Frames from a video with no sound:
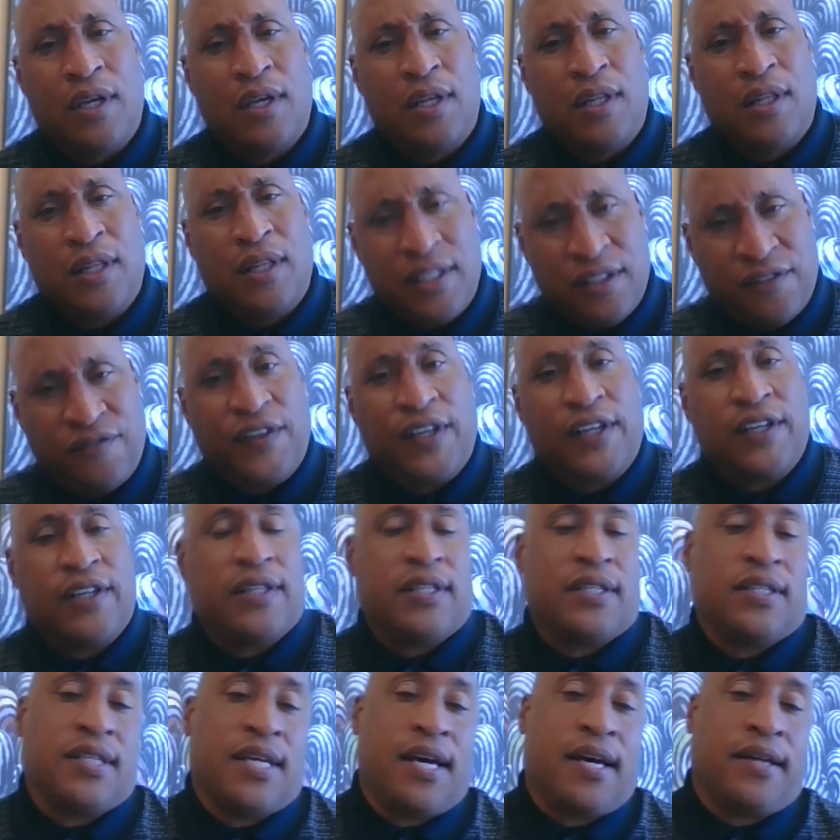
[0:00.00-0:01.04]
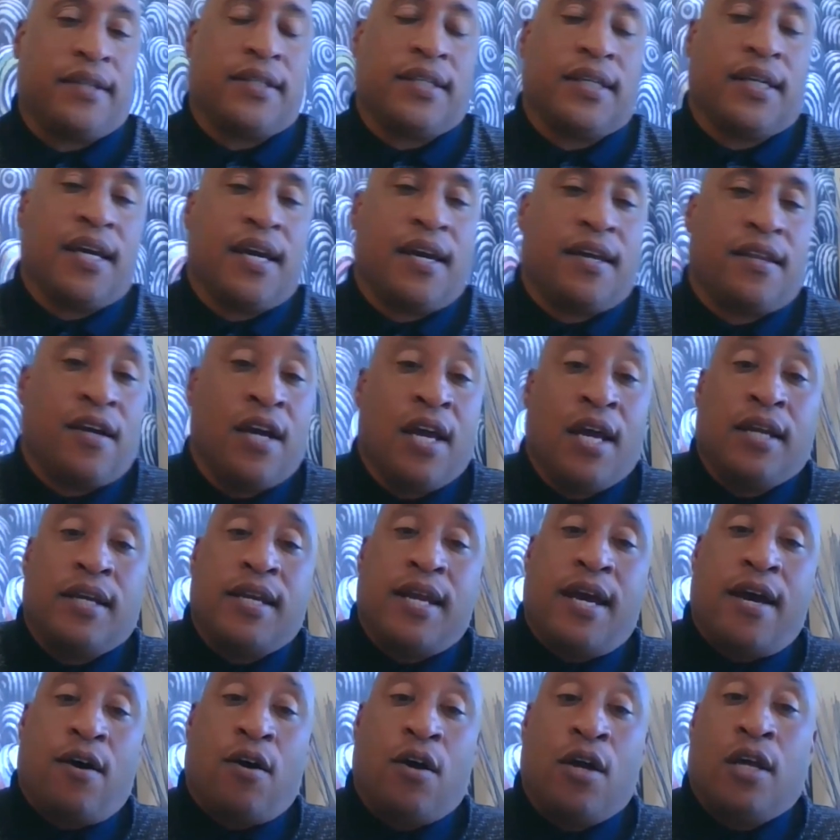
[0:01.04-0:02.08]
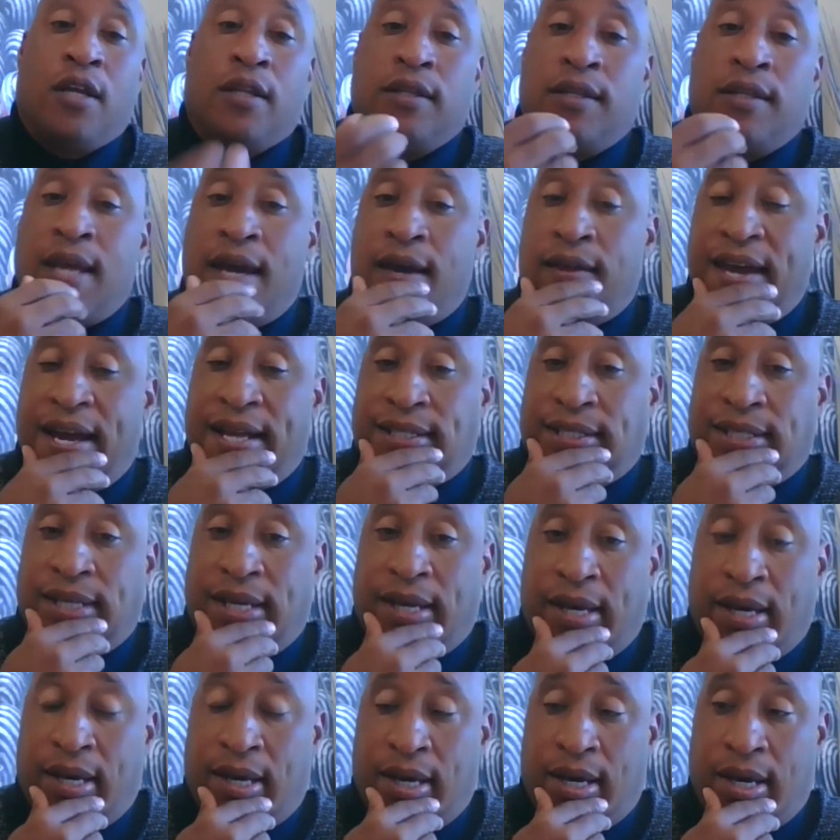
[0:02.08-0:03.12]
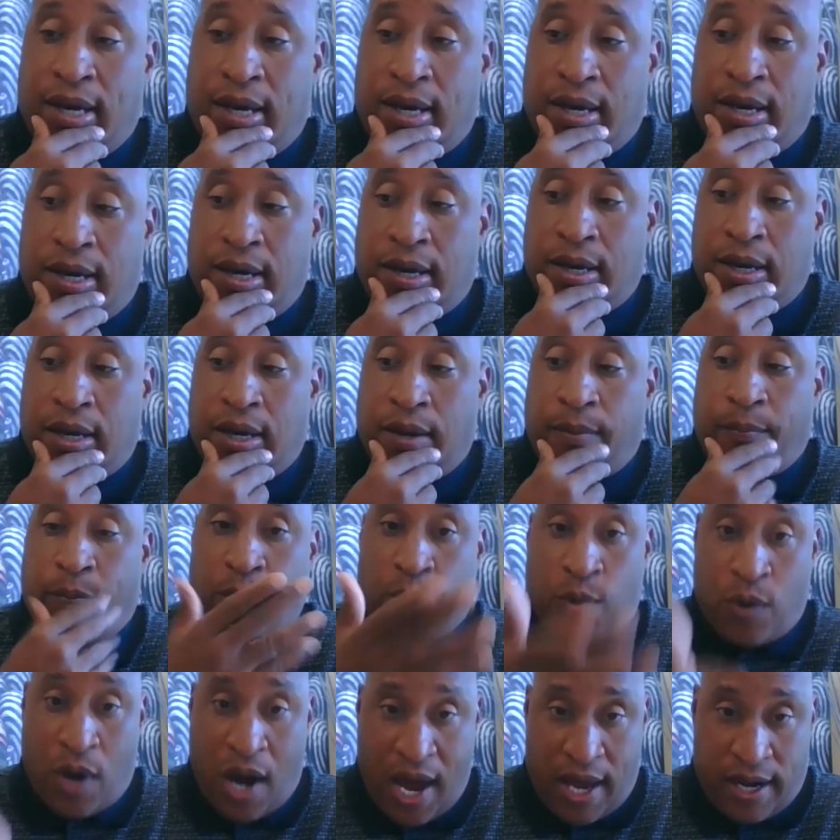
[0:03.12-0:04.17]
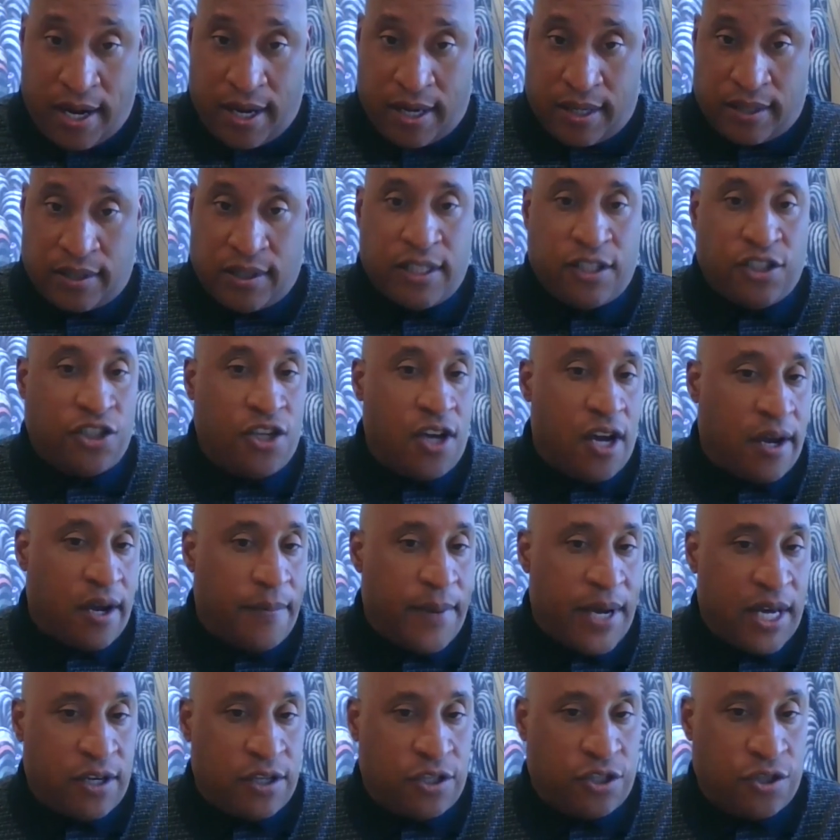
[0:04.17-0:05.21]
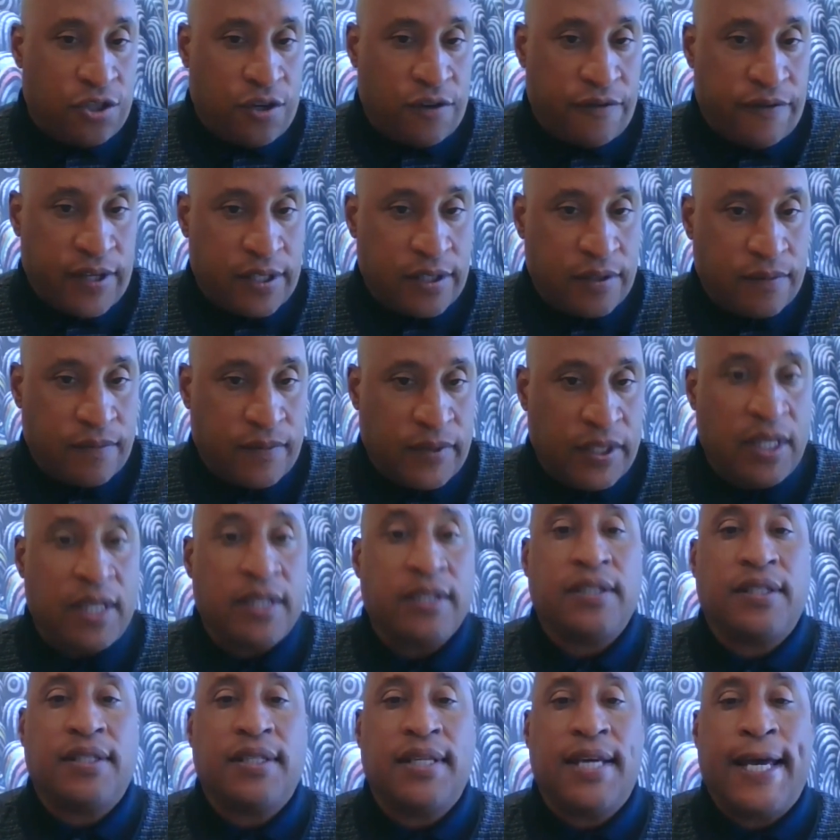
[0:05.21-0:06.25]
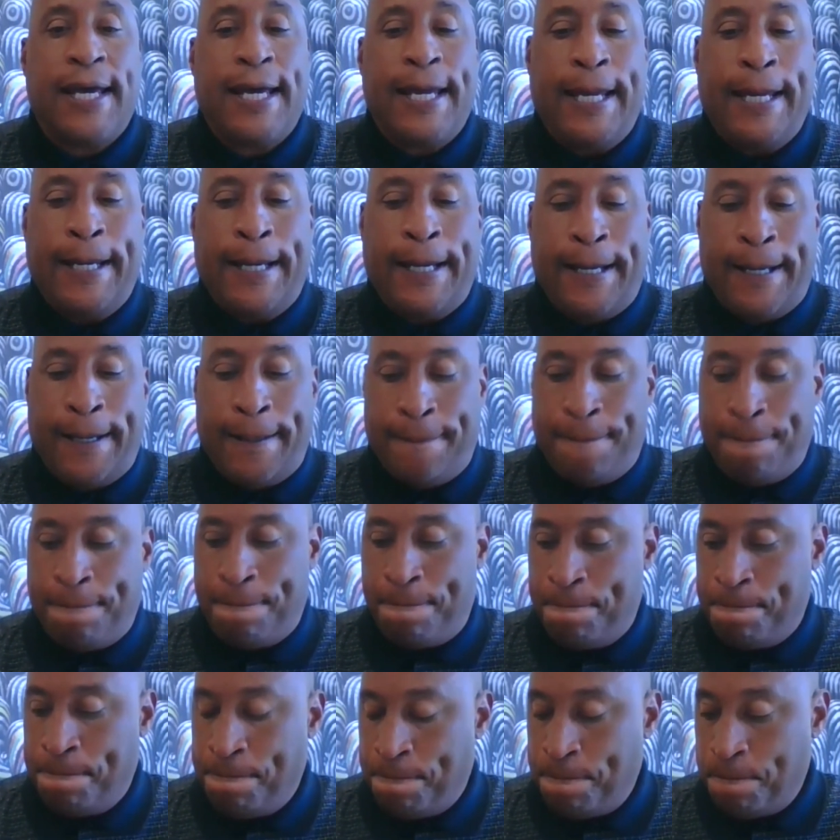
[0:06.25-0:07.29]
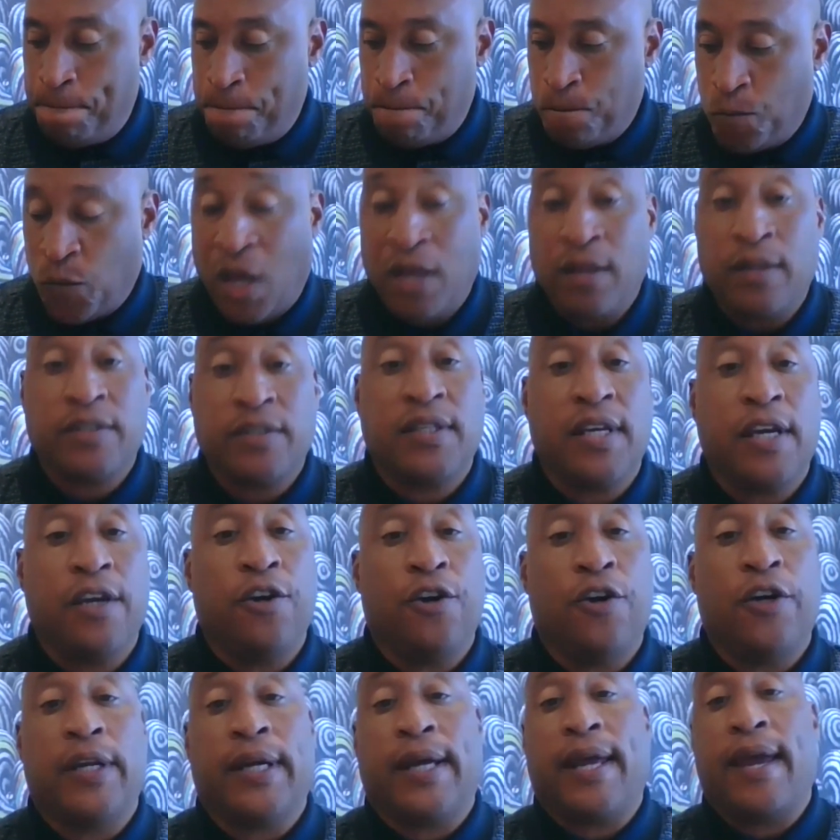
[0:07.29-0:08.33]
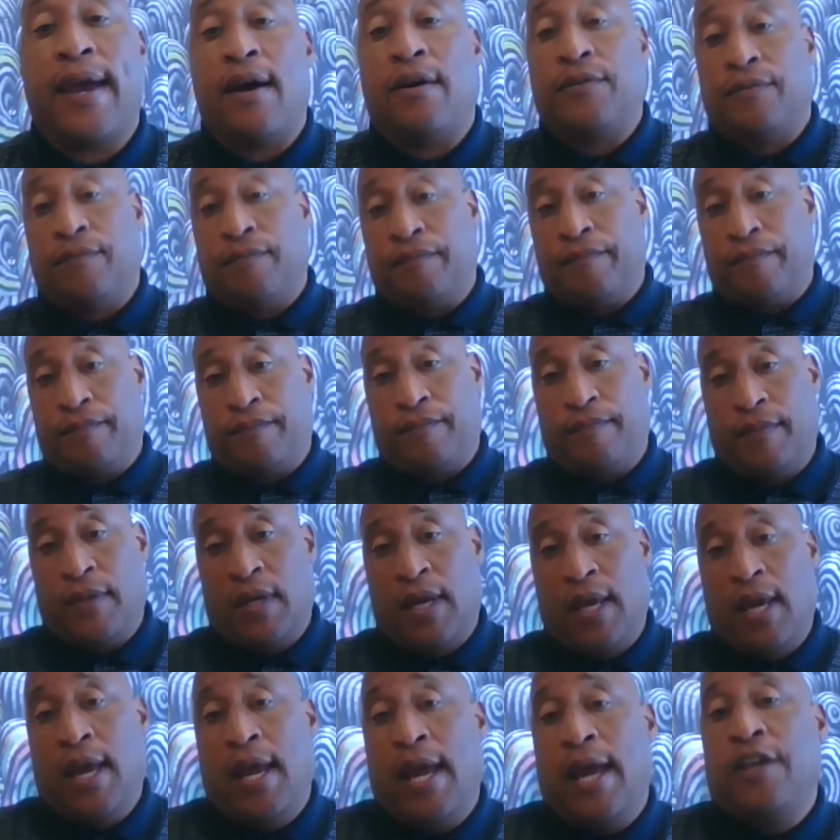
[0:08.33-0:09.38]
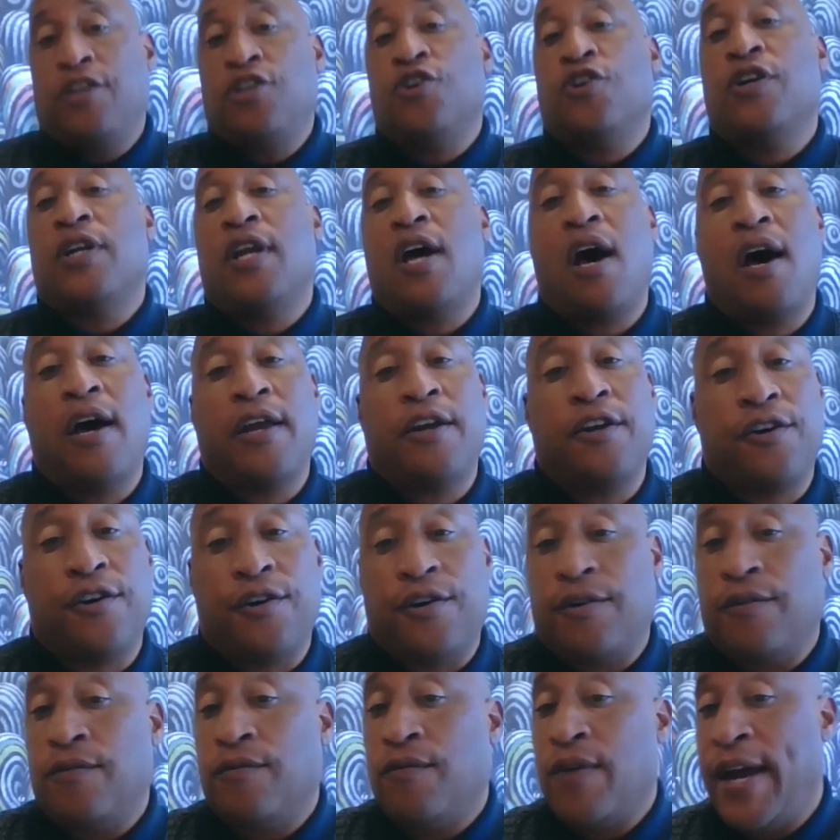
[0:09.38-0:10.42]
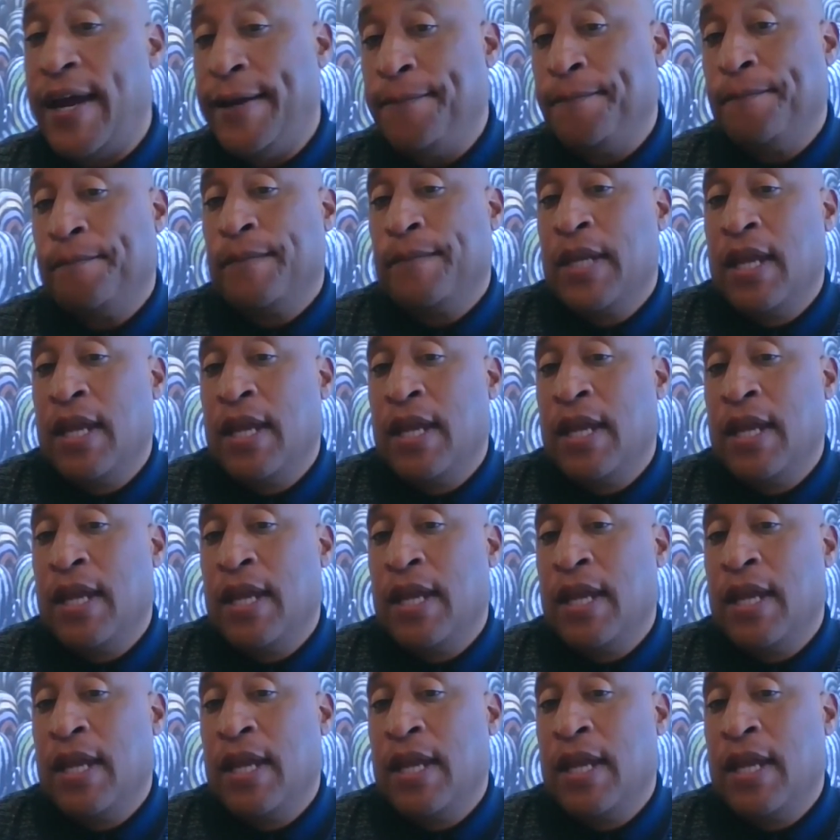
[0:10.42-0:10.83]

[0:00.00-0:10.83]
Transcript: Let's figure this out together. Now that's a product. Let's talk about a service. Let's say you're an accountant and you're an auditor, right?